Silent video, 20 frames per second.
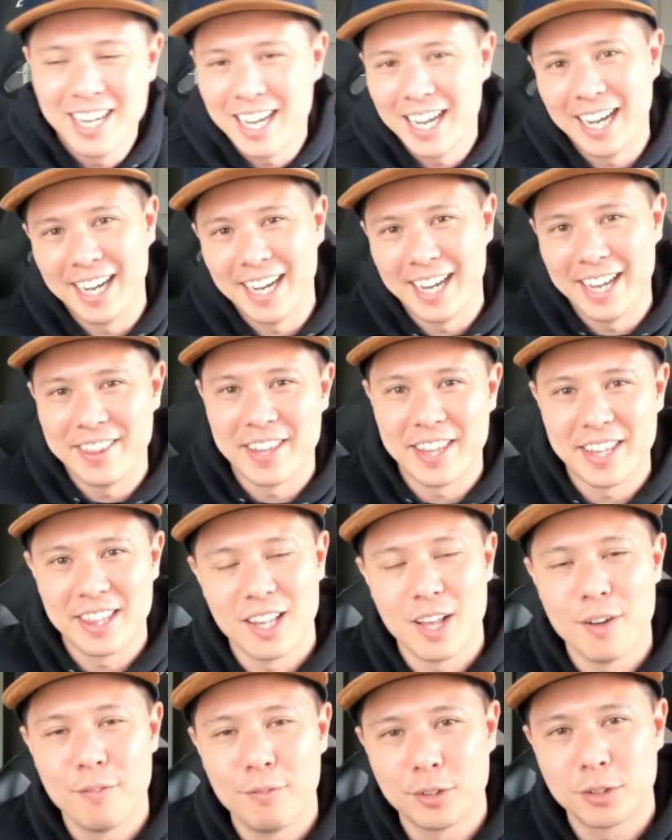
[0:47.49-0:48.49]
And then
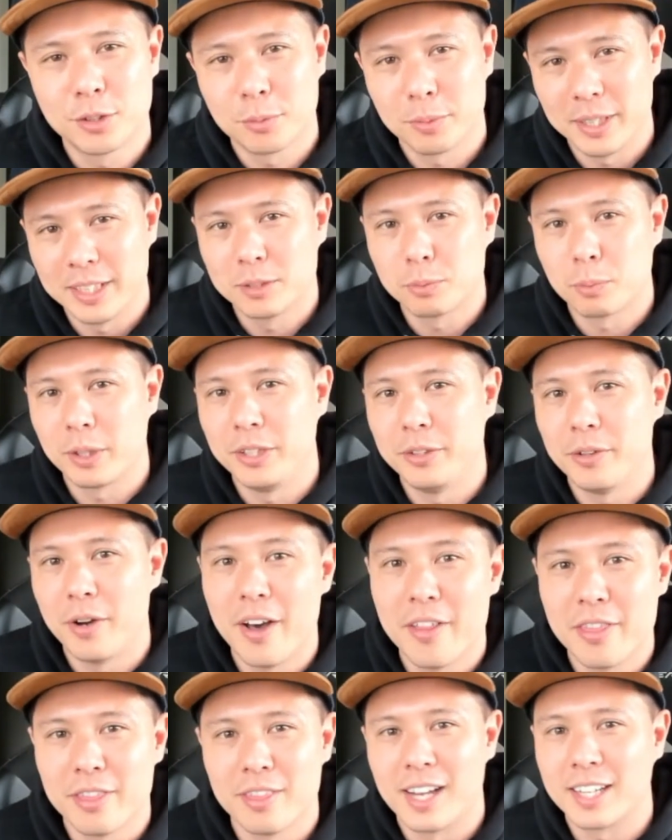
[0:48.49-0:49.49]
level 3 is where you
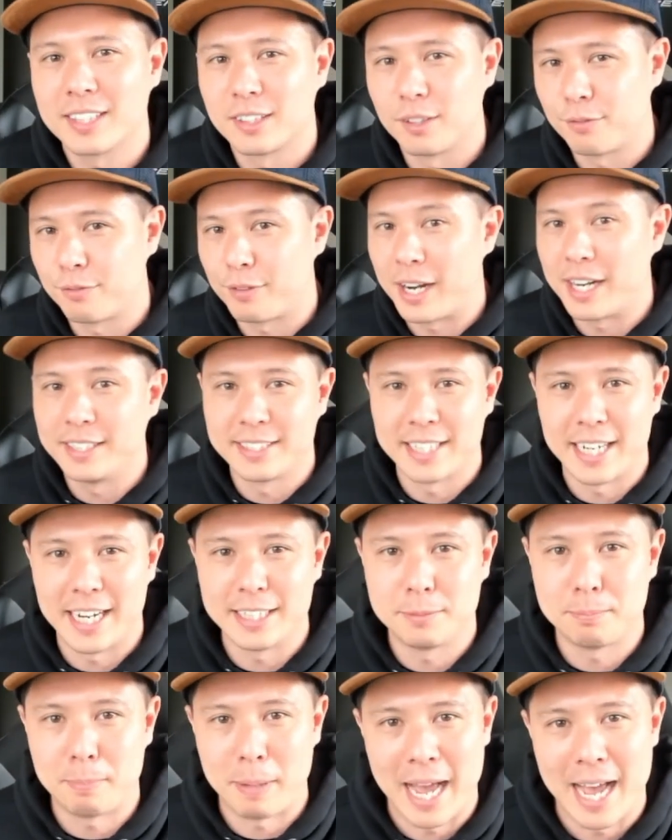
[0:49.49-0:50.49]
unlock the
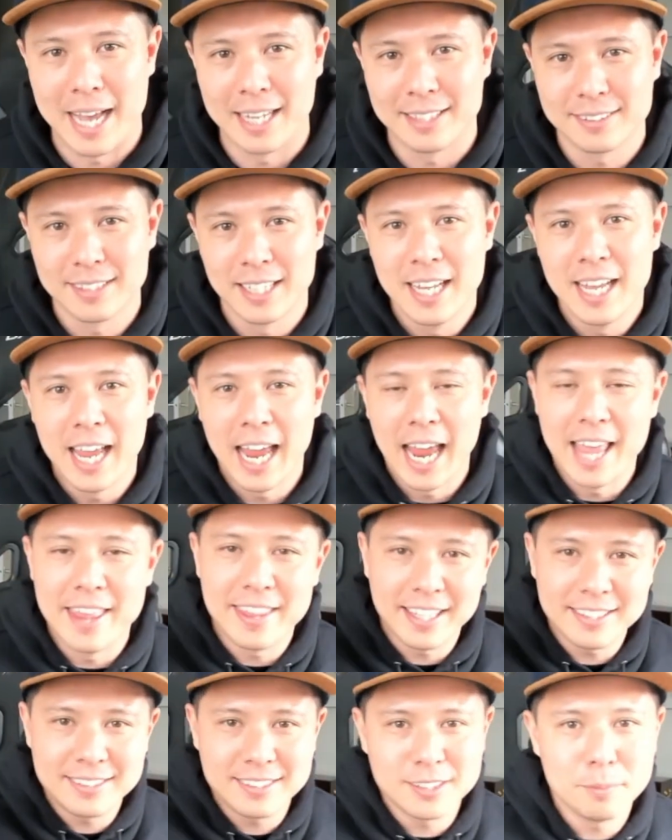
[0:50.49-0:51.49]
franchise pass. And
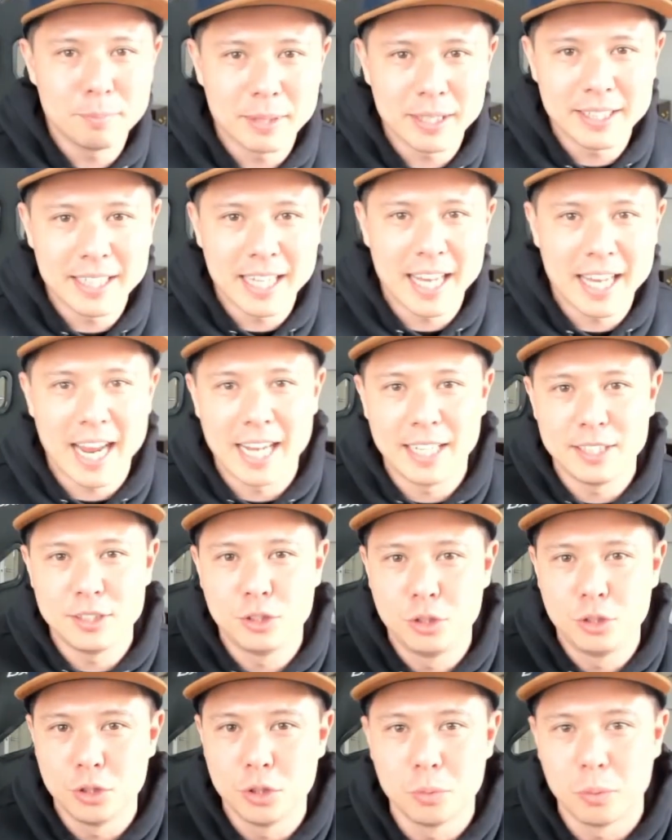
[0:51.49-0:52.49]
that's something that I
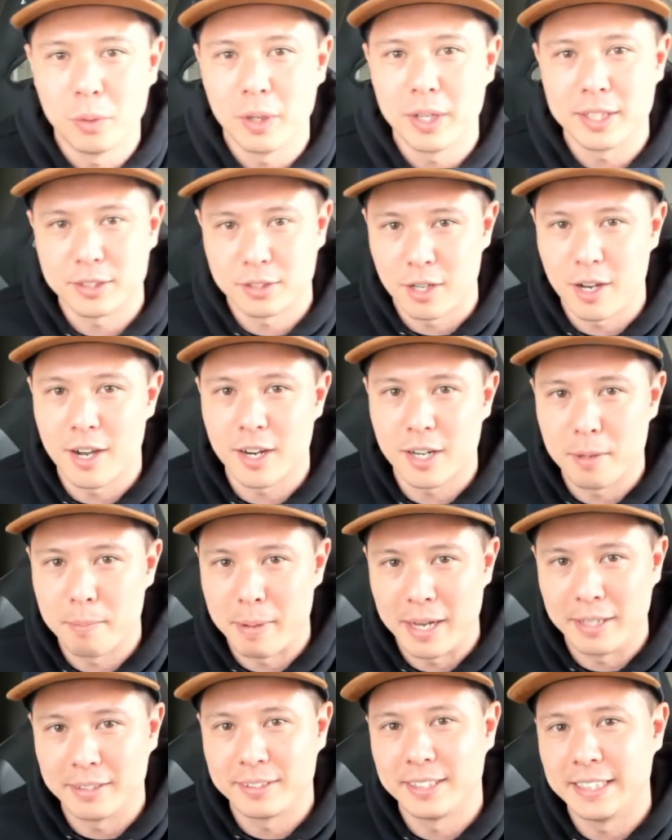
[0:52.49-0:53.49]
do want to talk
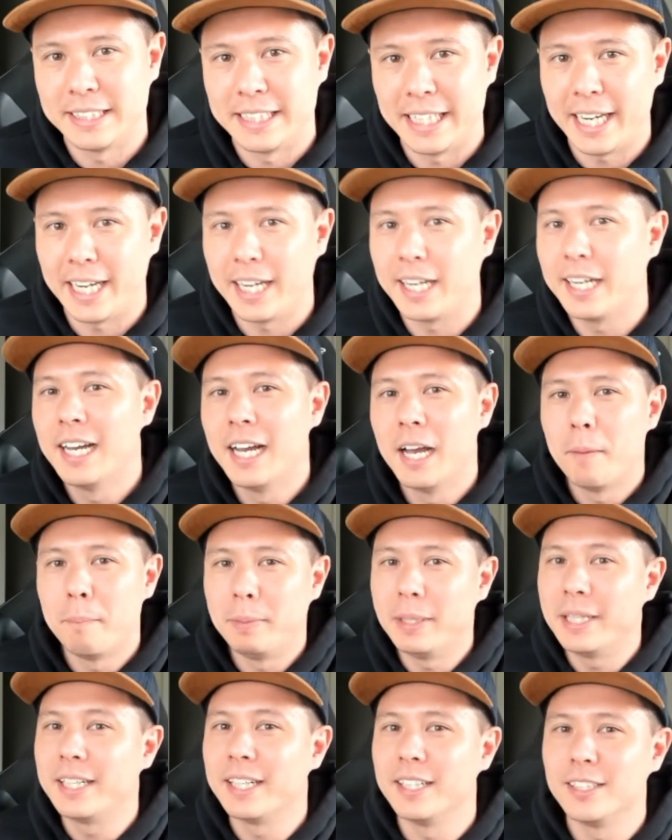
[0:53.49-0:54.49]
about today,
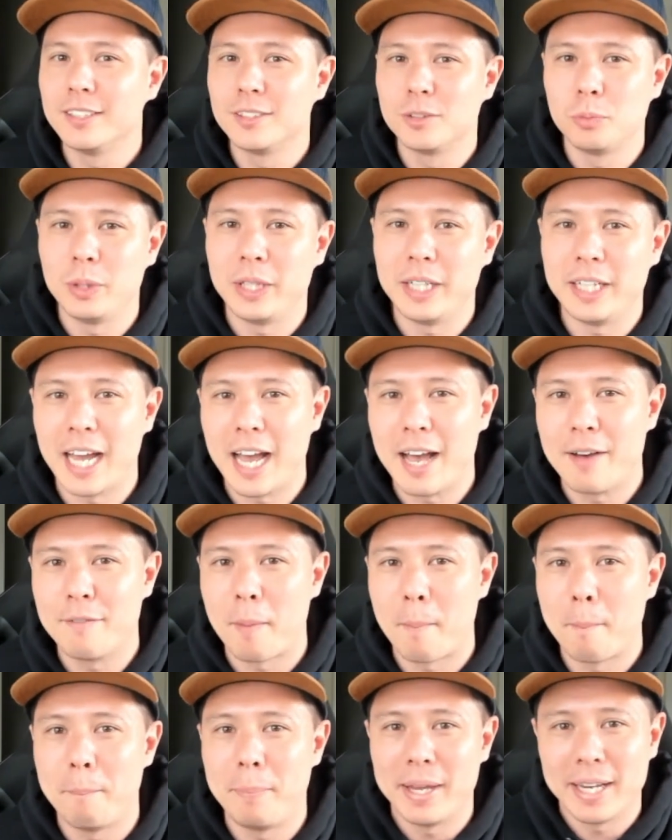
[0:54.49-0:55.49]
because we have a
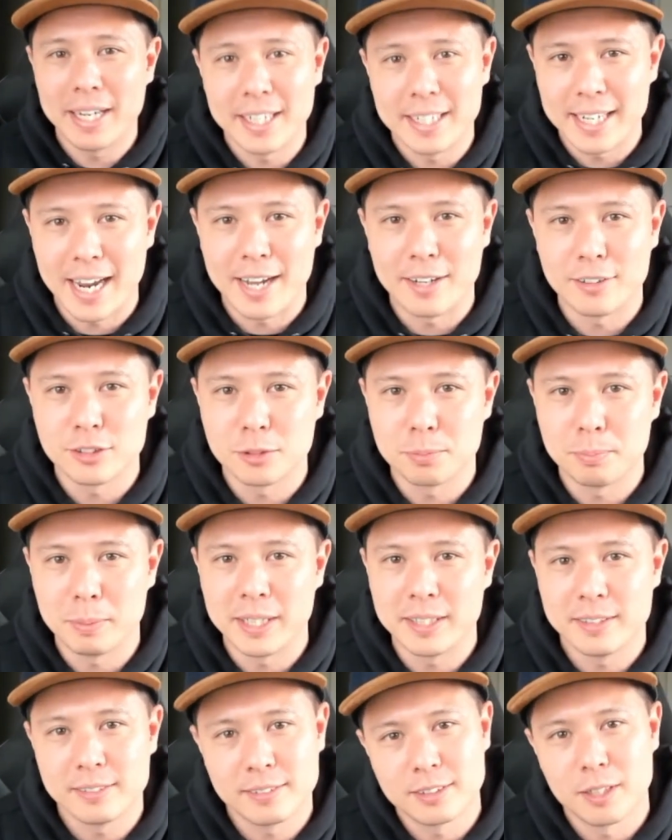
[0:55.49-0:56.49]
big
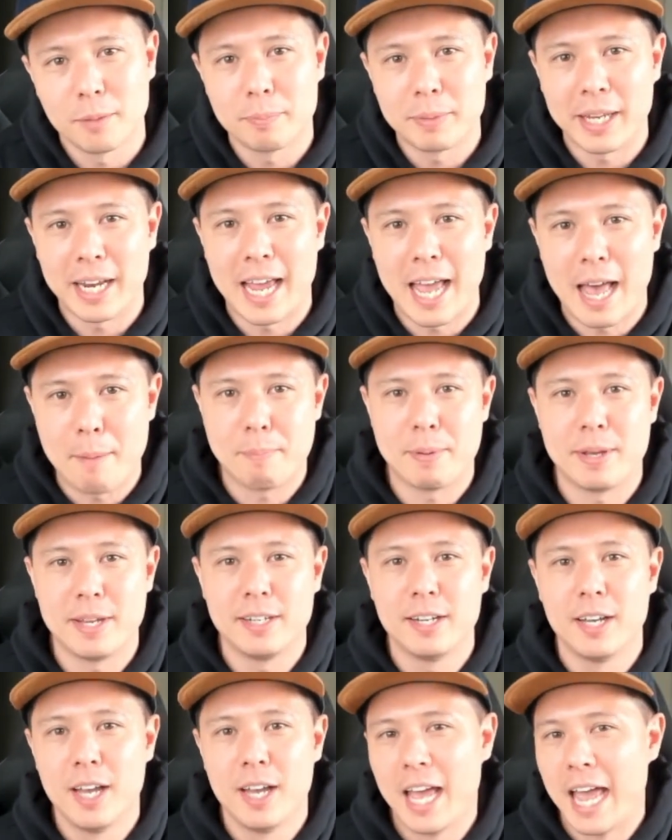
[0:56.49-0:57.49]
announcement. Something
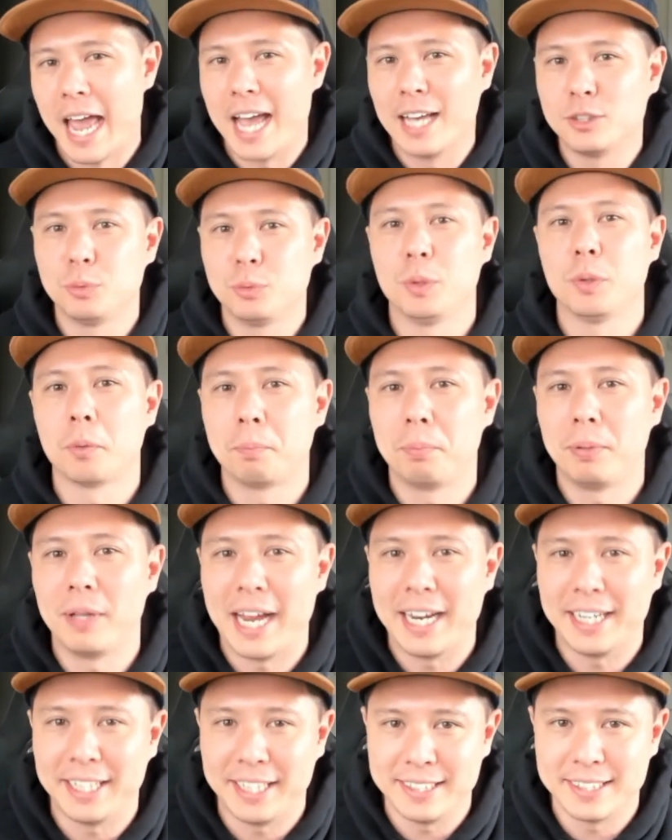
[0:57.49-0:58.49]
happened as we were
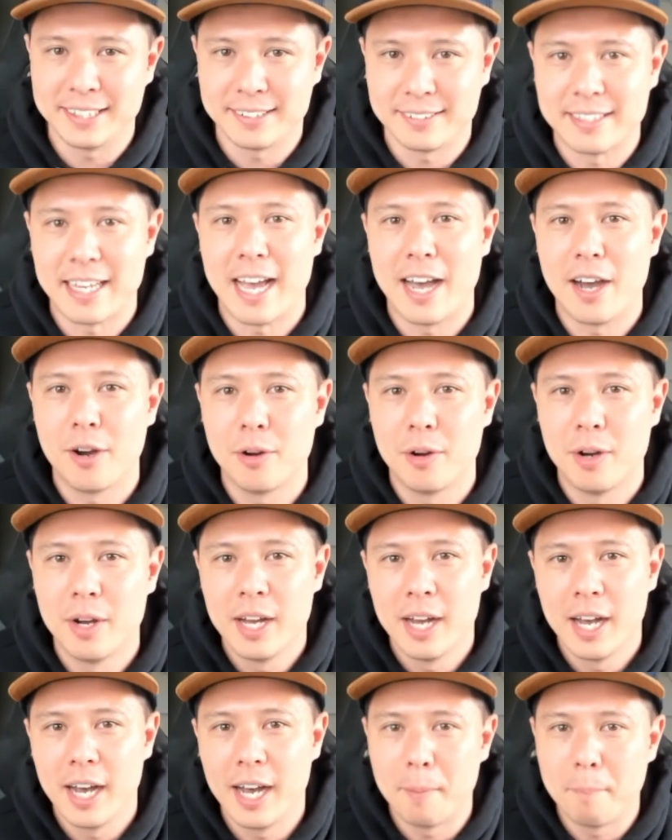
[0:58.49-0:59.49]
planning this out.
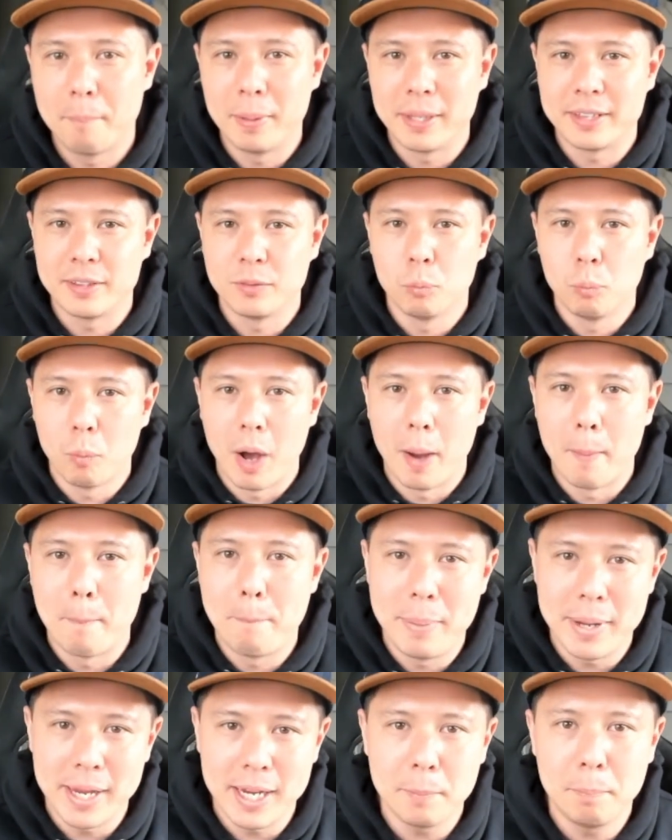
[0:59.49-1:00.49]
But a
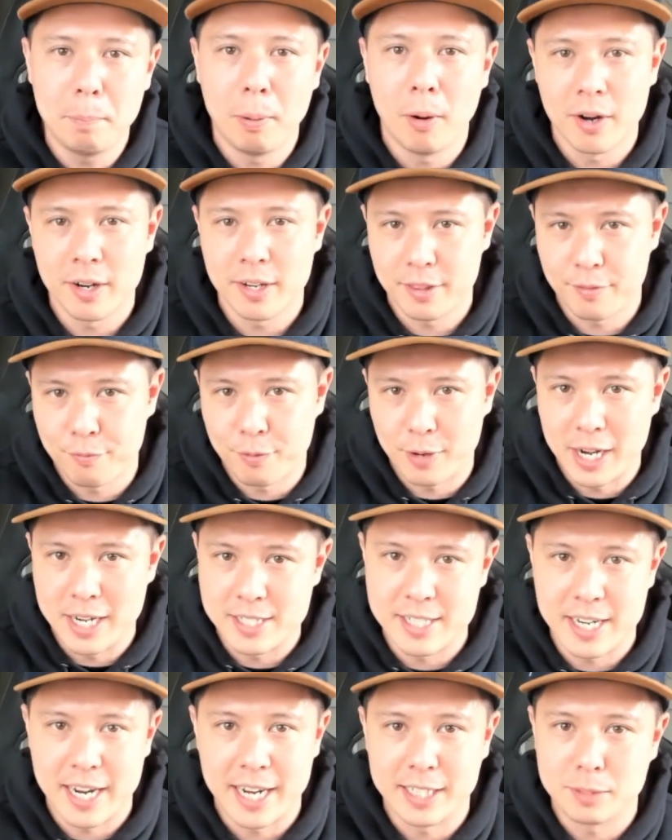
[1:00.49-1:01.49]
big part of the
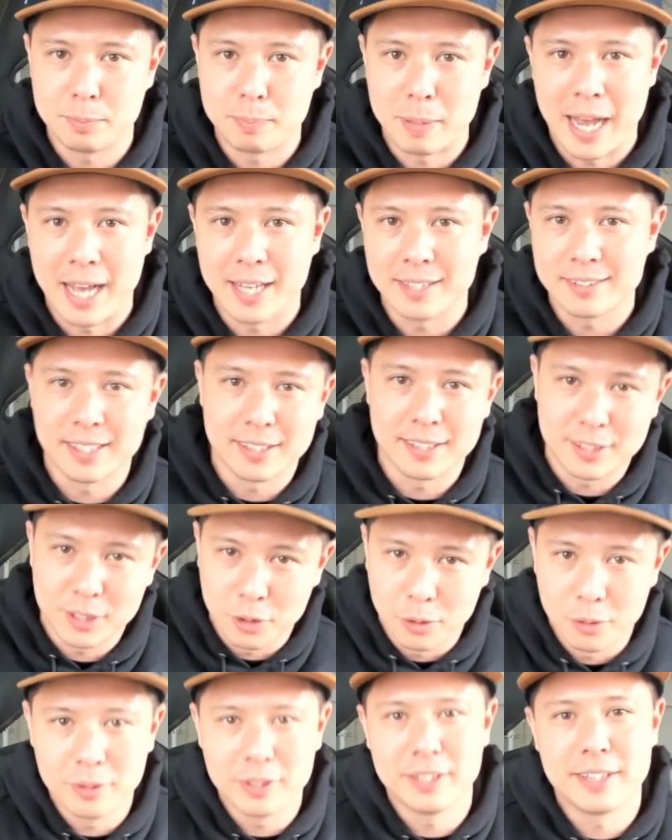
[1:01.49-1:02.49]
franchise pass, not the
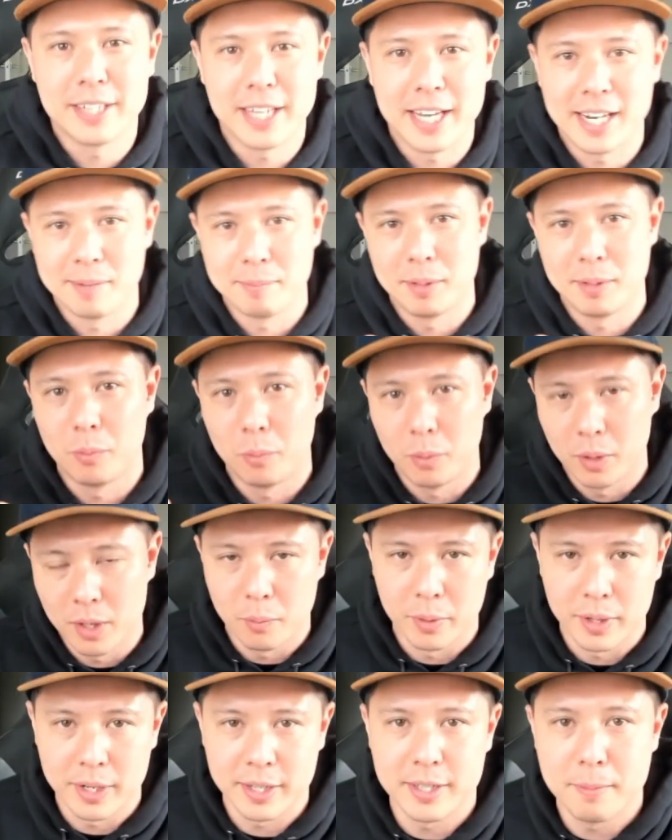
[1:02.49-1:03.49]
only thing, but
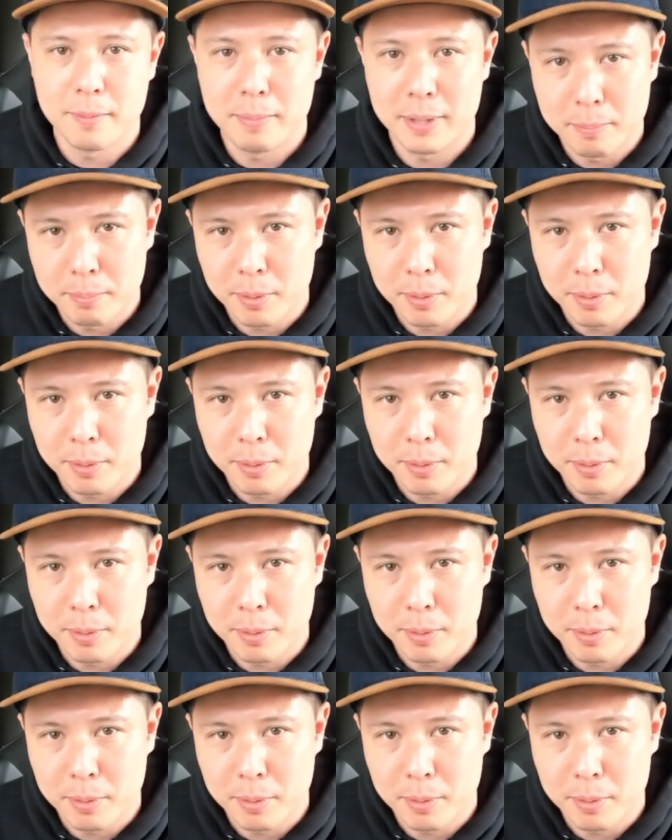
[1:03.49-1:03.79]
one of the big